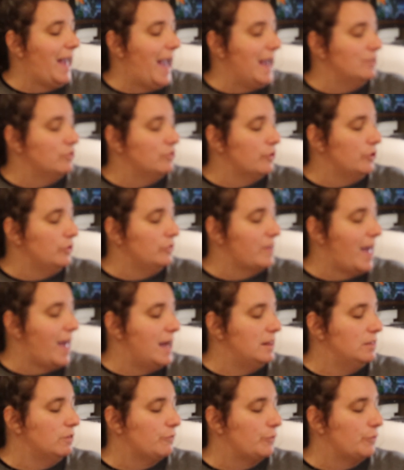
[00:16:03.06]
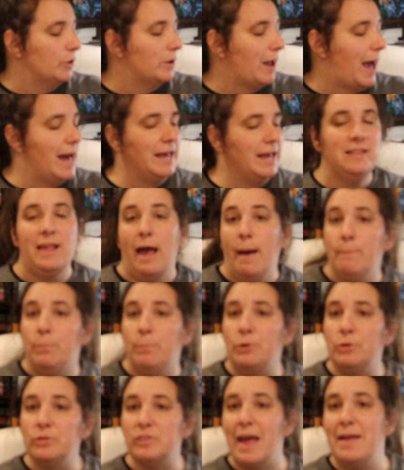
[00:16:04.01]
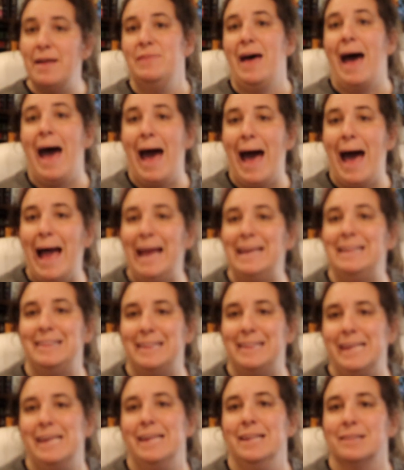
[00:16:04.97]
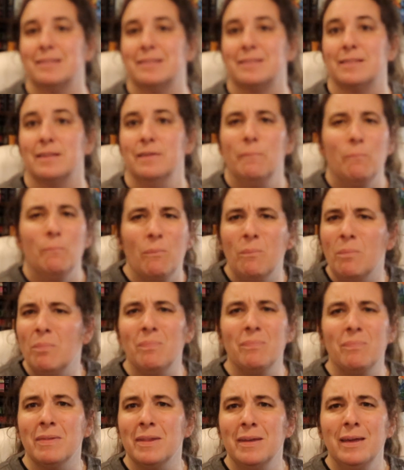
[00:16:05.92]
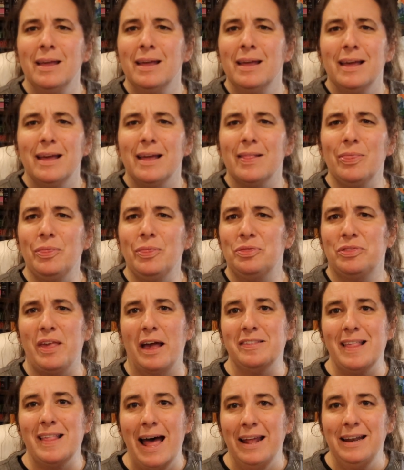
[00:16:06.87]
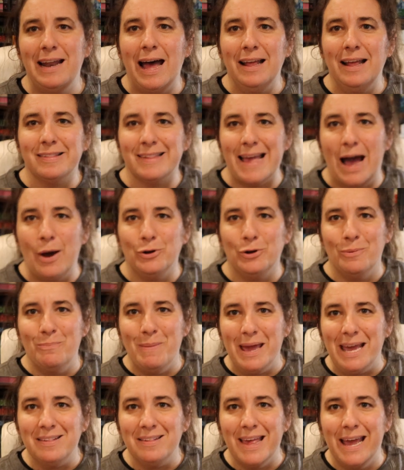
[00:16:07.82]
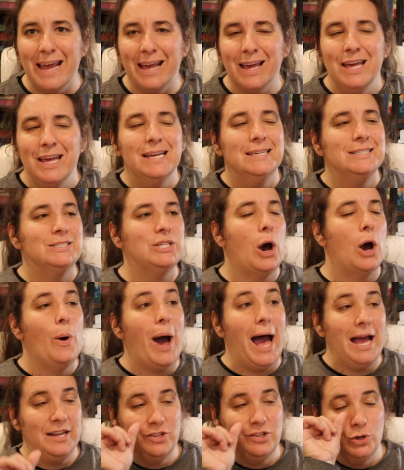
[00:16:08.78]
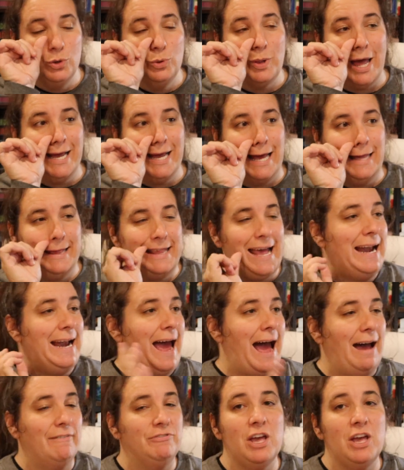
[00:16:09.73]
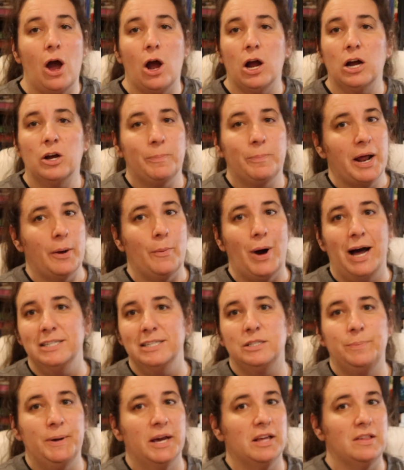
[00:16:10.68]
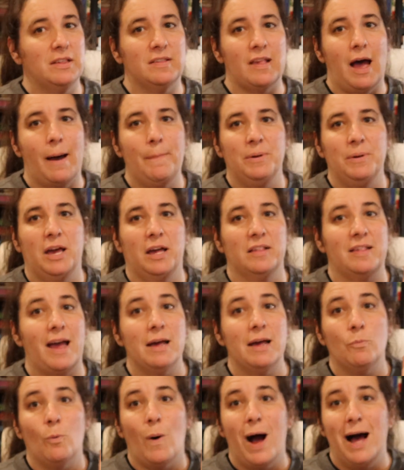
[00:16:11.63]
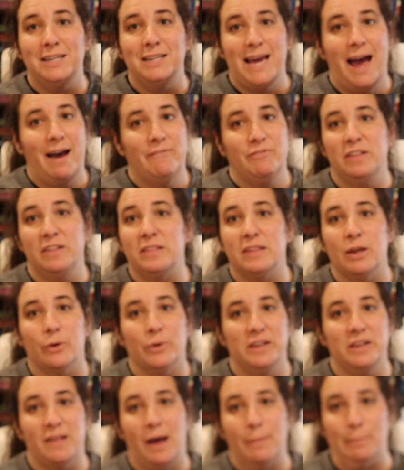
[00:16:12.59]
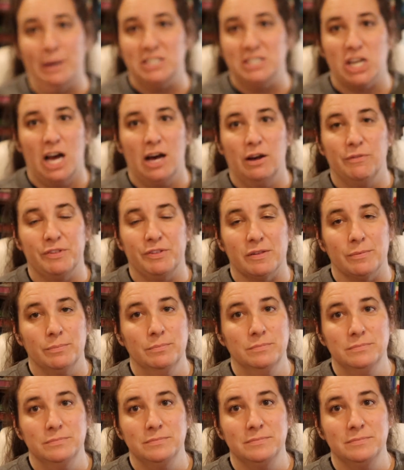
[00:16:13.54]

gangsters' dens, forgotten temples, and the high seas. Does that not sound amazing? So I do, like I said, have the ARC, but I wanted to pick this up because I want to have this series on my shelves.